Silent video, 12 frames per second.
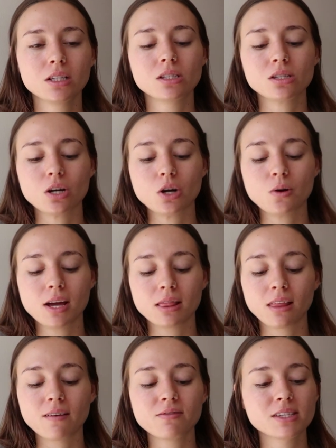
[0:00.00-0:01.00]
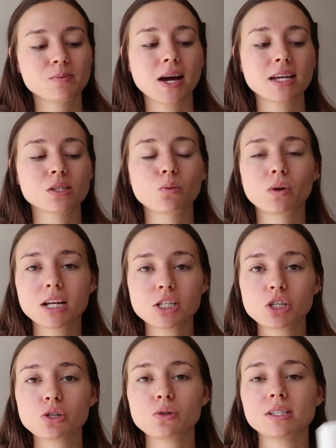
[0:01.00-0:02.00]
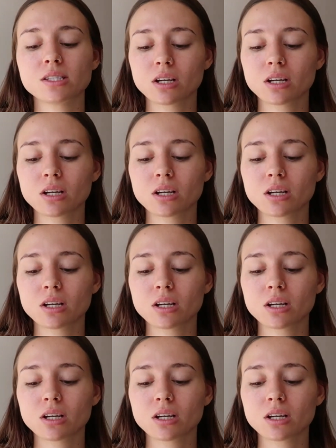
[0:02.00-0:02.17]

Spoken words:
So I love this mask. What I do,